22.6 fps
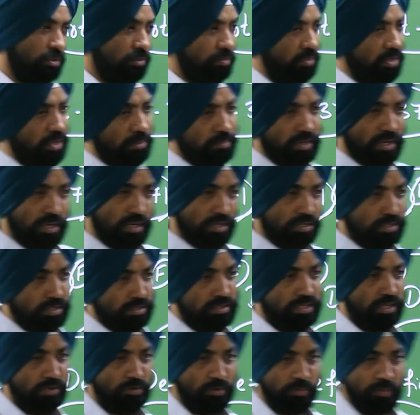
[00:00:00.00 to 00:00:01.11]
would be repercussions.
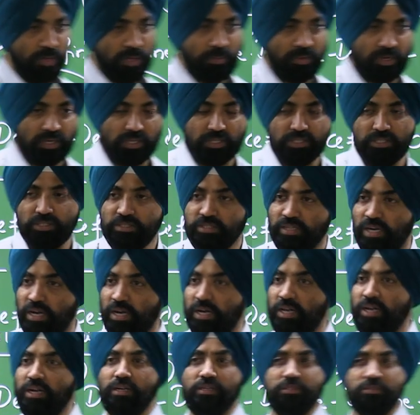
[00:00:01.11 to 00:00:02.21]

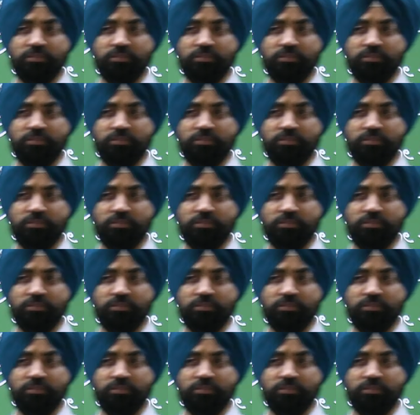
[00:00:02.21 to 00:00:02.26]
Nagaland